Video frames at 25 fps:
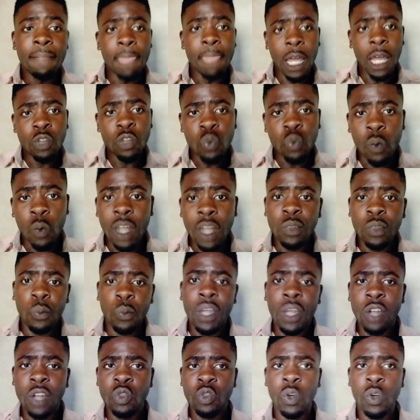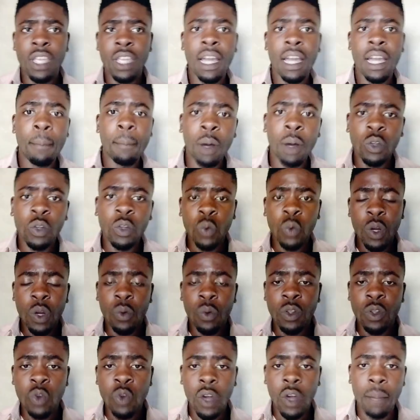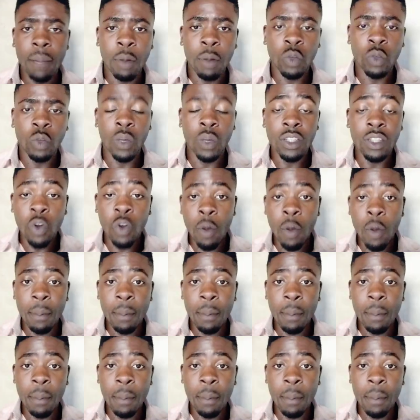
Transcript: That's what we are talking about when we talk about what?